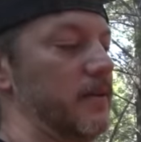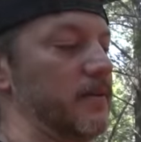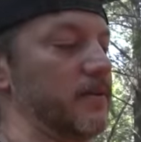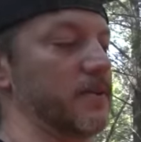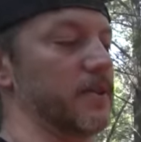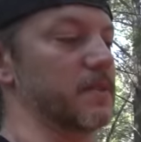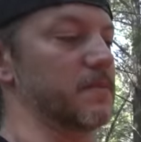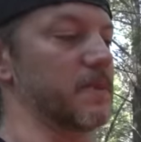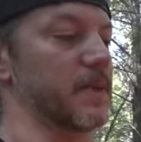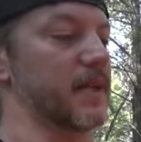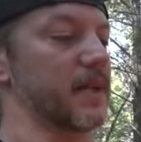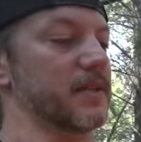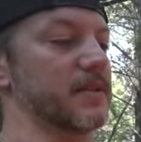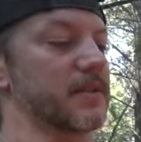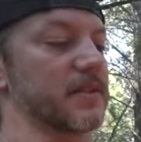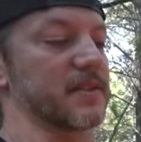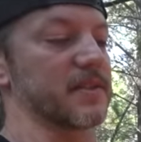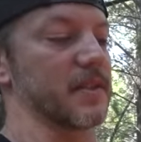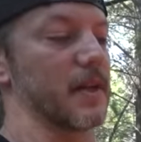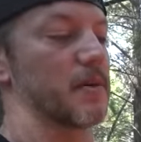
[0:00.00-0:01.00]
Just because
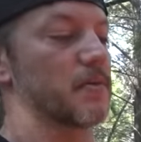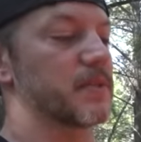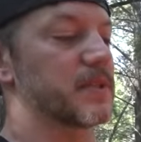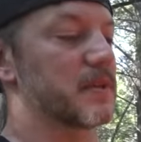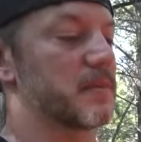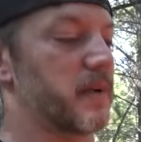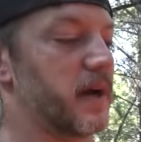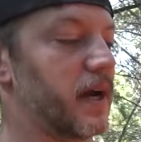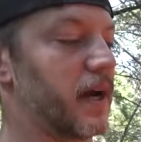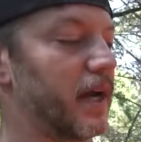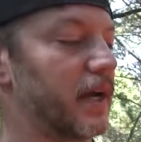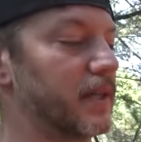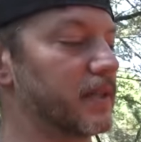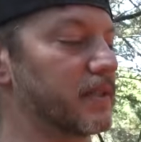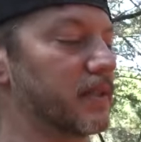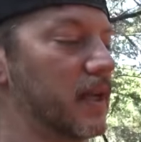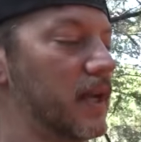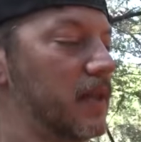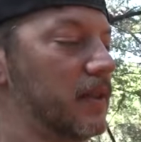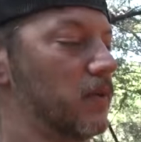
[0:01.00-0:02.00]
the sun was in my
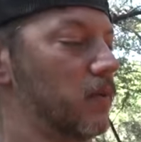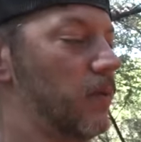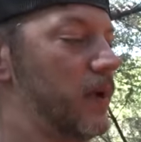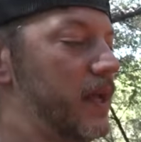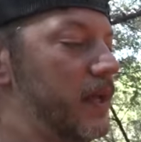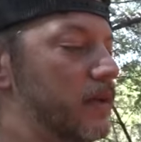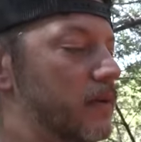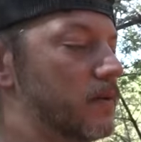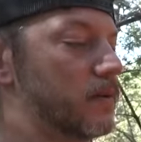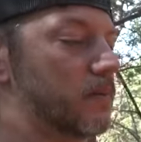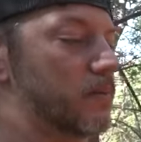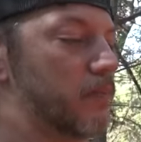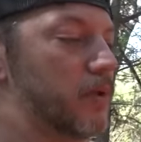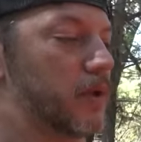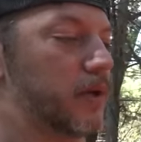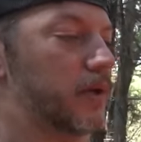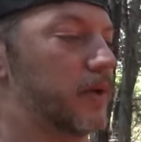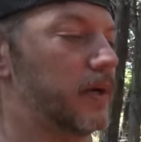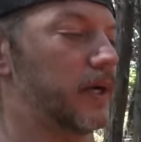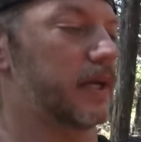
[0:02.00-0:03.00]
eyes and the wind
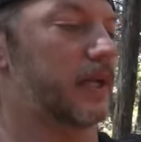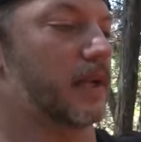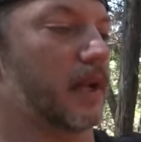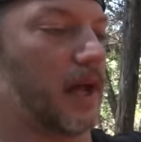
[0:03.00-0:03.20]
blew it